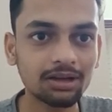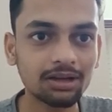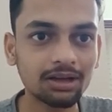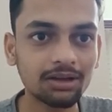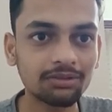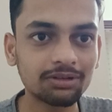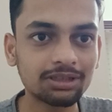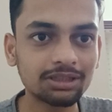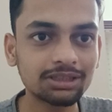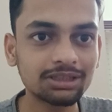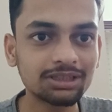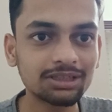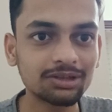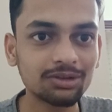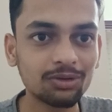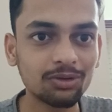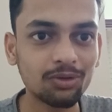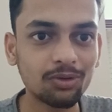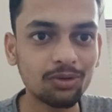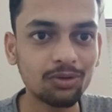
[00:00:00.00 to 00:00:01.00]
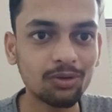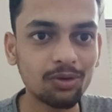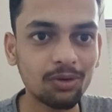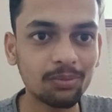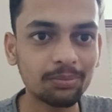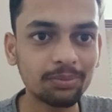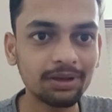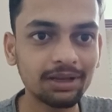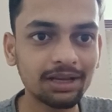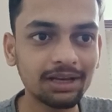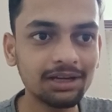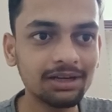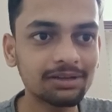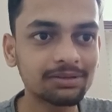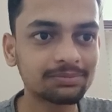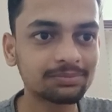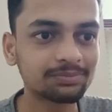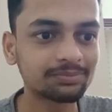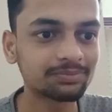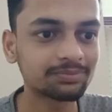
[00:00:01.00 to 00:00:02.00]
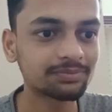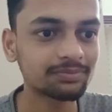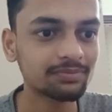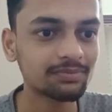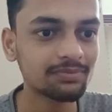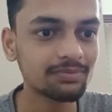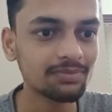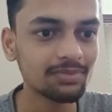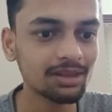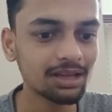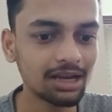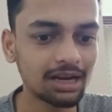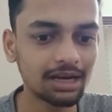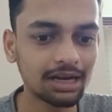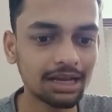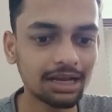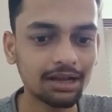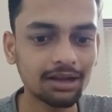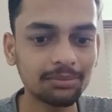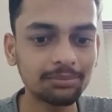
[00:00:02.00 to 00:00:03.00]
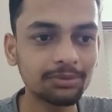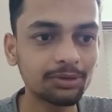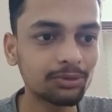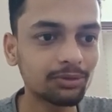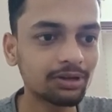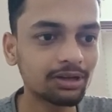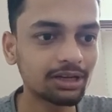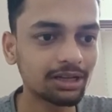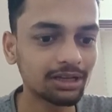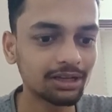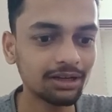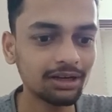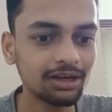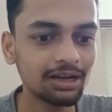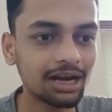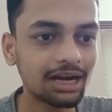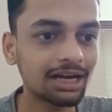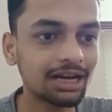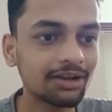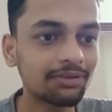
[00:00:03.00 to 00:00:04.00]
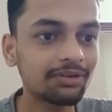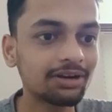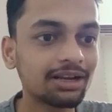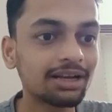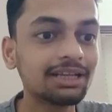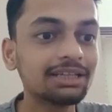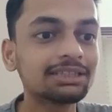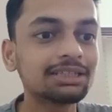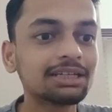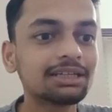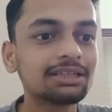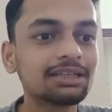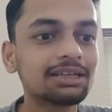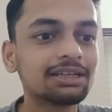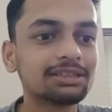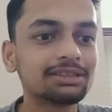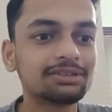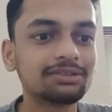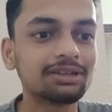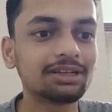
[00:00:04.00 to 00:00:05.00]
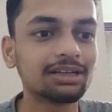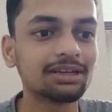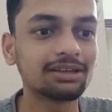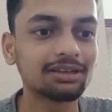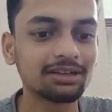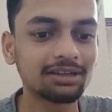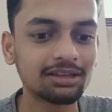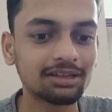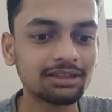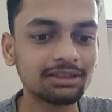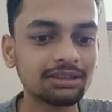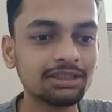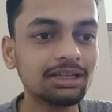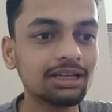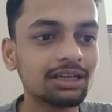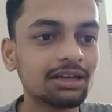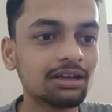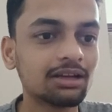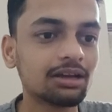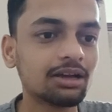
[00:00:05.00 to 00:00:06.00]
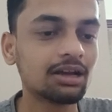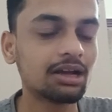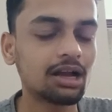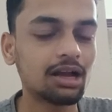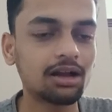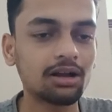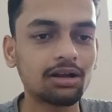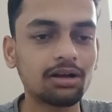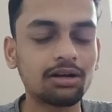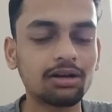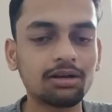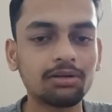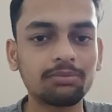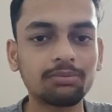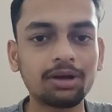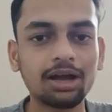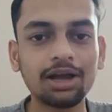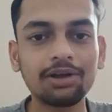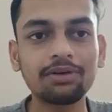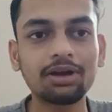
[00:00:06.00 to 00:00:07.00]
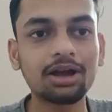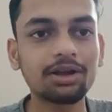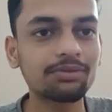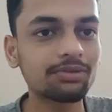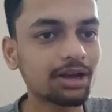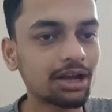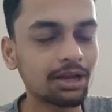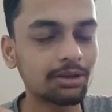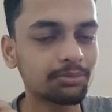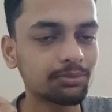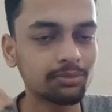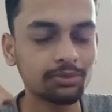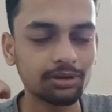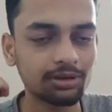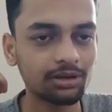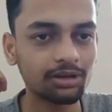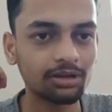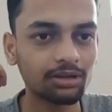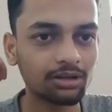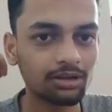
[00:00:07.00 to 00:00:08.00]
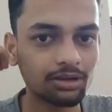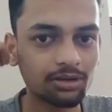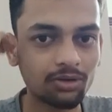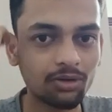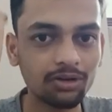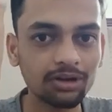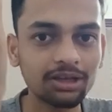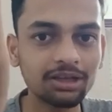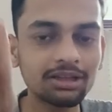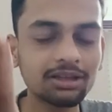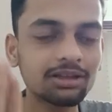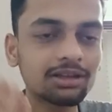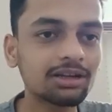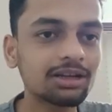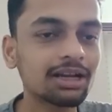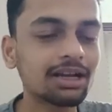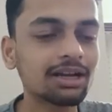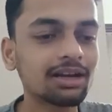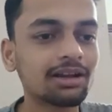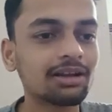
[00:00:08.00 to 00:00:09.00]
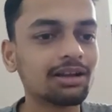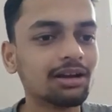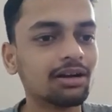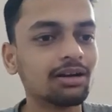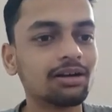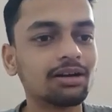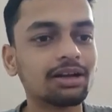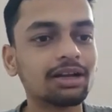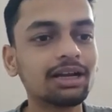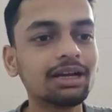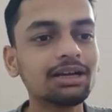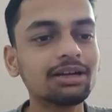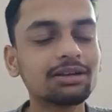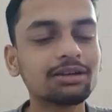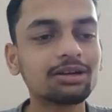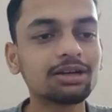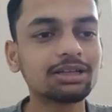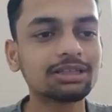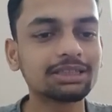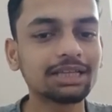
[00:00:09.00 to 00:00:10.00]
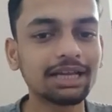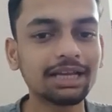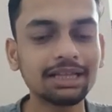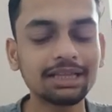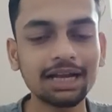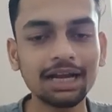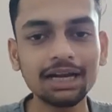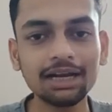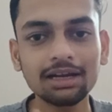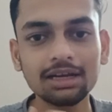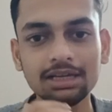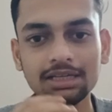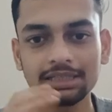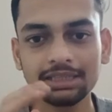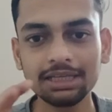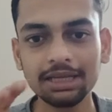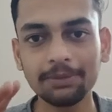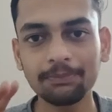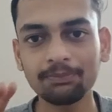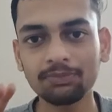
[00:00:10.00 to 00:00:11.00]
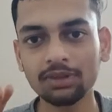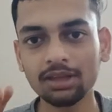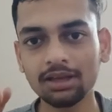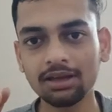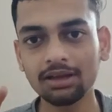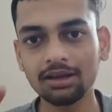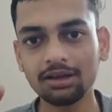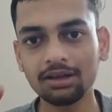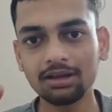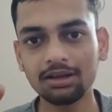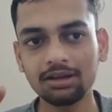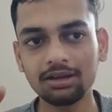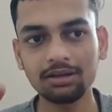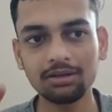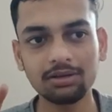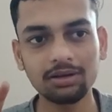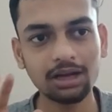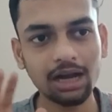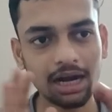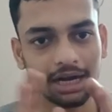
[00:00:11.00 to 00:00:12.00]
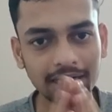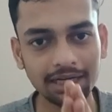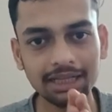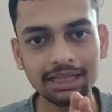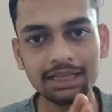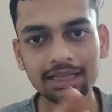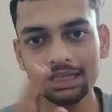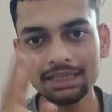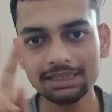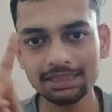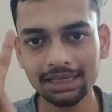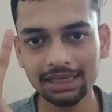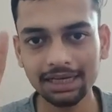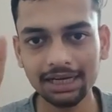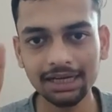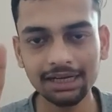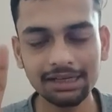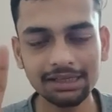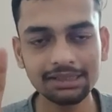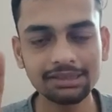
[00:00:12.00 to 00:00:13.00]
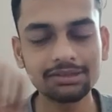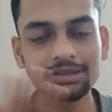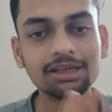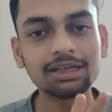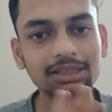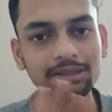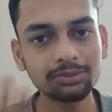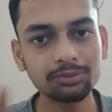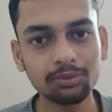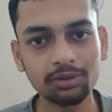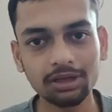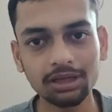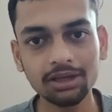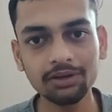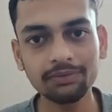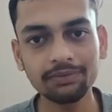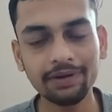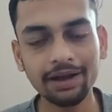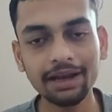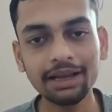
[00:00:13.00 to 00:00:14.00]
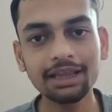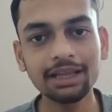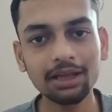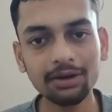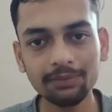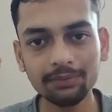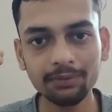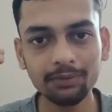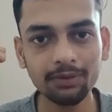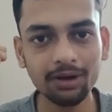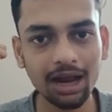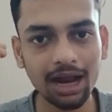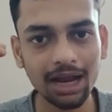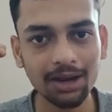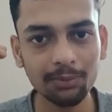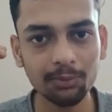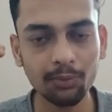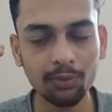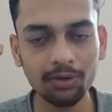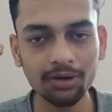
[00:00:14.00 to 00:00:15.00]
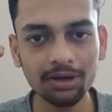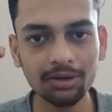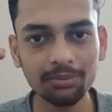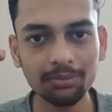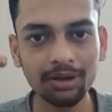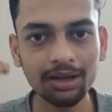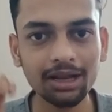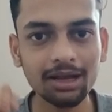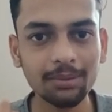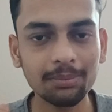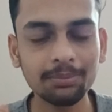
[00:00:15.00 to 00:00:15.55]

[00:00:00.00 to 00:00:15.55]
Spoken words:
I'll just copy it and I come over here and I will reset the history. See, I'm calling the git saying that, see, until the second history it is working fine, therefore I want my